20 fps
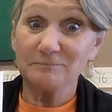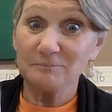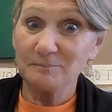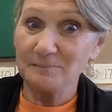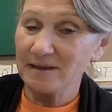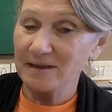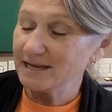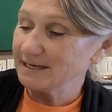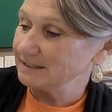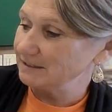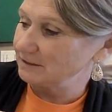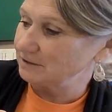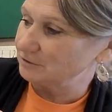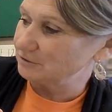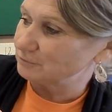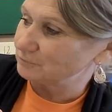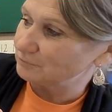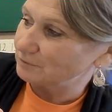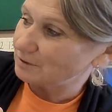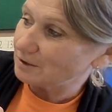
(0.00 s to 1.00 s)
made it
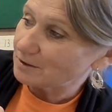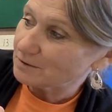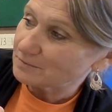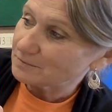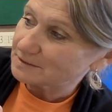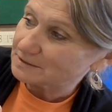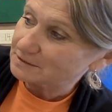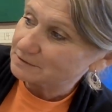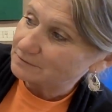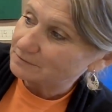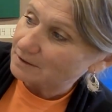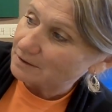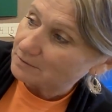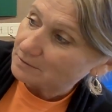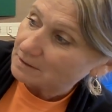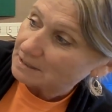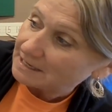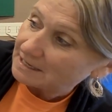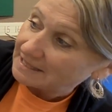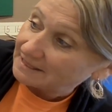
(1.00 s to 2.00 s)
grow and grow.
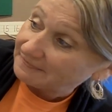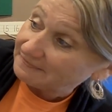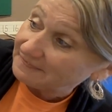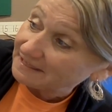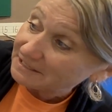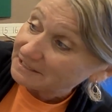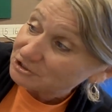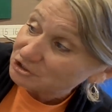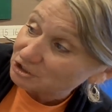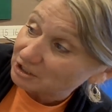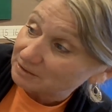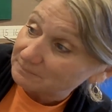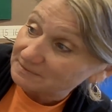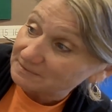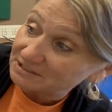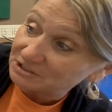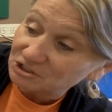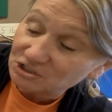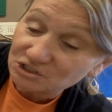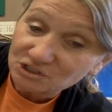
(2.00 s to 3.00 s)
Then Jamie
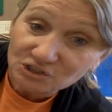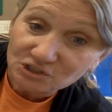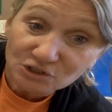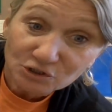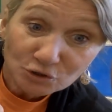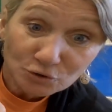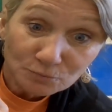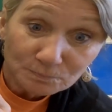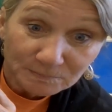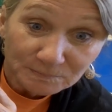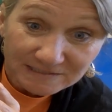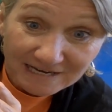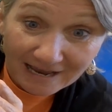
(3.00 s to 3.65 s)
scooped